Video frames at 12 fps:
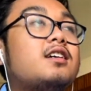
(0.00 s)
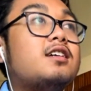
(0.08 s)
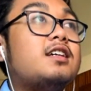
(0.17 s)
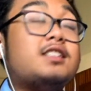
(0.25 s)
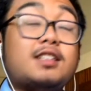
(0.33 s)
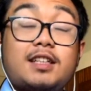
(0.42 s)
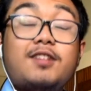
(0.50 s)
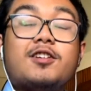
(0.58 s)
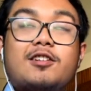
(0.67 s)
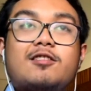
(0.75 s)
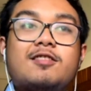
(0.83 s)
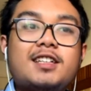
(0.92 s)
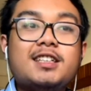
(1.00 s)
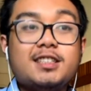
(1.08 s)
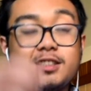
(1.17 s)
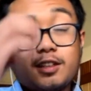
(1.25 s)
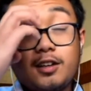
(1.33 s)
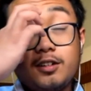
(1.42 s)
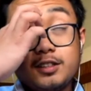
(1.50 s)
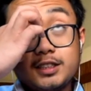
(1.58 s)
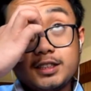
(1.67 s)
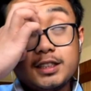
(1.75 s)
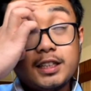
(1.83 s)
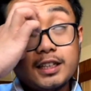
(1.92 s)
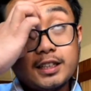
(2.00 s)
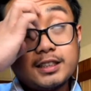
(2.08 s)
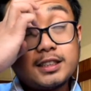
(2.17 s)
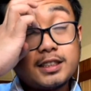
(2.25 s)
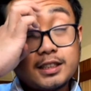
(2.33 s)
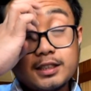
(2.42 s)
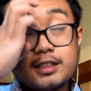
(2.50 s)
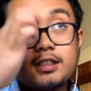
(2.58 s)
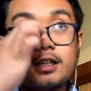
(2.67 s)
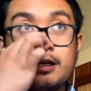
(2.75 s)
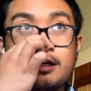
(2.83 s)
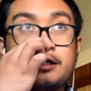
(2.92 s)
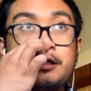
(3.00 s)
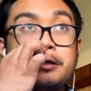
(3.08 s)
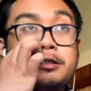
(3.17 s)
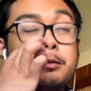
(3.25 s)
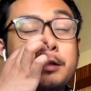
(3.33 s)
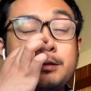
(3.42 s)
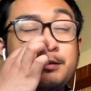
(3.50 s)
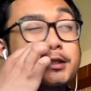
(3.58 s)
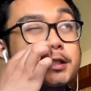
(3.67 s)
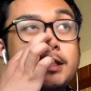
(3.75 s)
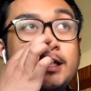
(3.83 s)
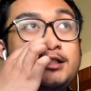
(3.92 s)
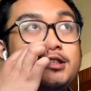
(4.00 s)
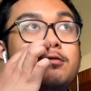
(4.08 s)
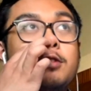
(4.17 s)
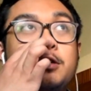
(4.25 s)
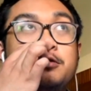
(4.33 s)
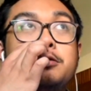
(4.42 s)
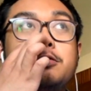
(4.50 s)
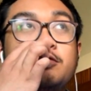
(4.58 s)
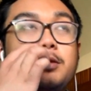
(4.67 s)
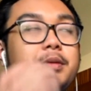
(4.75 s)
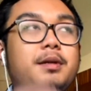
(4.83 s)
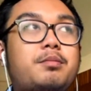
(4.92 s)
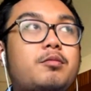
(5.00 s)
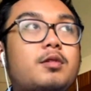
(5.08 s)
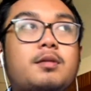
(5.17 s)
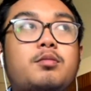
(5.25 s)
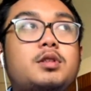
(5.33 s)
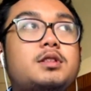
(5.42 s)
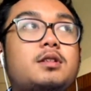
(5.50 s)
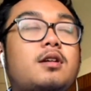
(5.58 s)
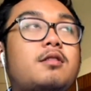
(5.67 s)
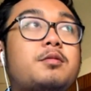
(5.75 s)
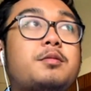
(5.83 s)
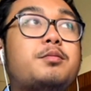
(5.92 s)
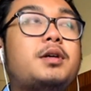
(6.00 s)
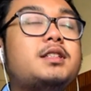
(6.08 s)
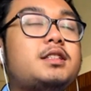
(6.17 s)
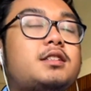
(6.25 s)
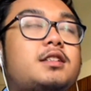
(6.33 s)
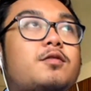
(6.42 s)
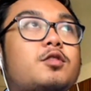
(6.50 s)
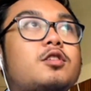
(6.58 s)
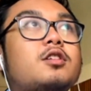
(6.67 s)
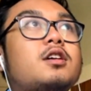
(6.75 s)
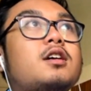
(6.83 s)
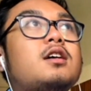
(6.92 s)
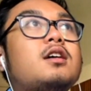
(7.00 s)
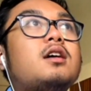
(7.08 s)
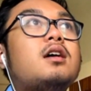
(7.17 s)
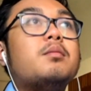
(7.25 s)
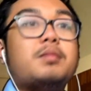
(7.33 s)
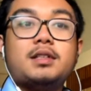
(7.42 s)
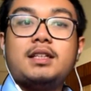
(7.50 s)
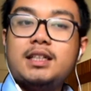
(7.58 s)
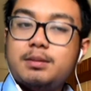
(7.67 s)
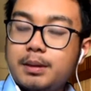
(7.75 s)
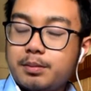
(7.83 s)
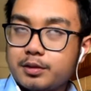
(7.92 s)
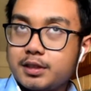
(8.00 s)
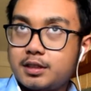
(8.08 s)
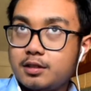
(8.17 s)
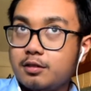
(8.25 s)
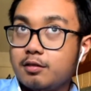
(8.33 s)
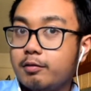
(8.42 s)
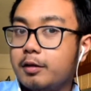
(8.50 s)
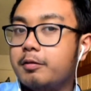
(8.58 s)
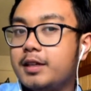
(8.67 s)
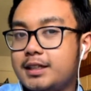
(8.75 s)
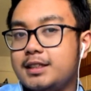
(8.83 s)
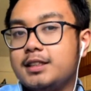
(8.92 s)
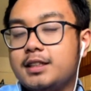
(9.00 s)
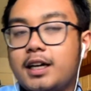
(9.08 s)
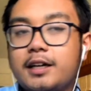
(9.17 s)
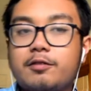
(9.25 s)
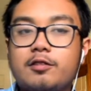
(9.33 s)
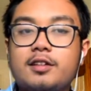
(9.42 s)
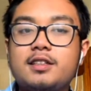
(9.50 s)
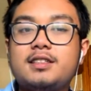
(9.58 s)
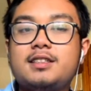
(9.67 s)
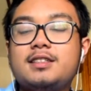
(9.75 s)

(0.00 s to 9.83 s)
It's a difficult religion to hold, it's, and it's it's uh, something especially the ancient world would be would be perse- been persecuted for but these people still were willing to die for it.